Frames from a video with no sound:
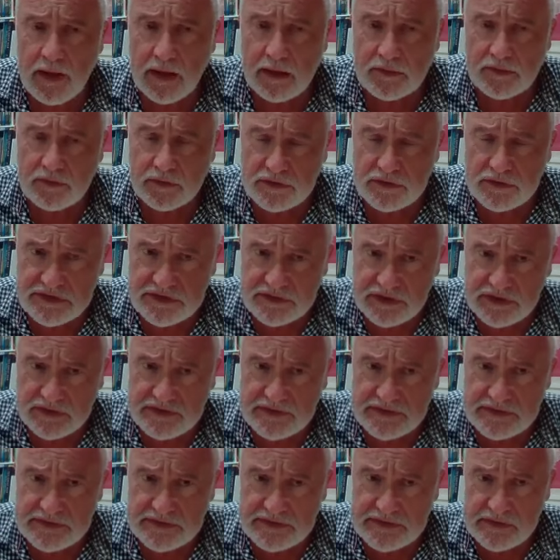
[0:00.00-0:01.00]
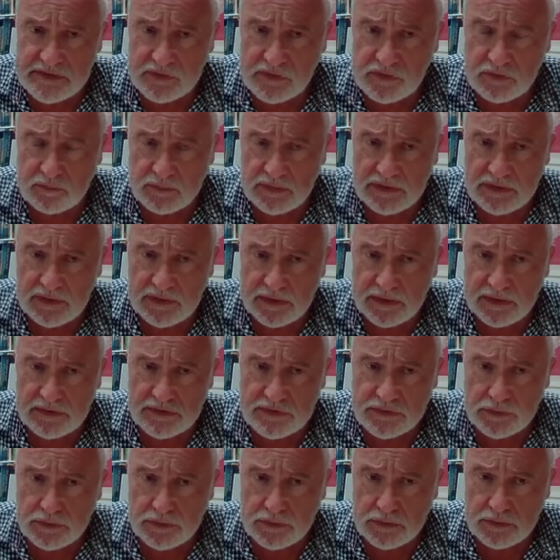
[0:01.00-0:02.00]
and does justice to human
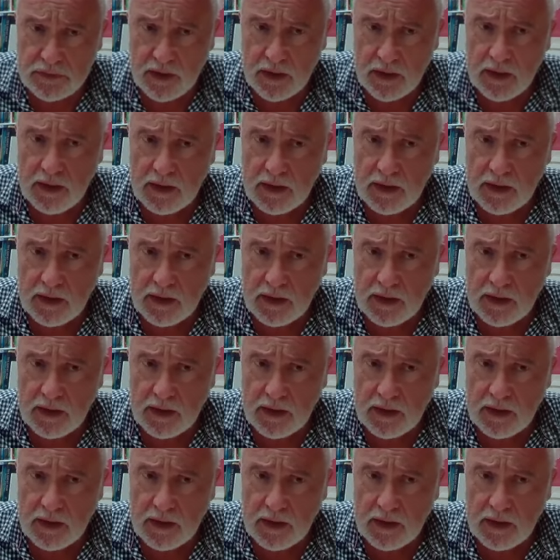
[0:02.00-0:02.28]
nature.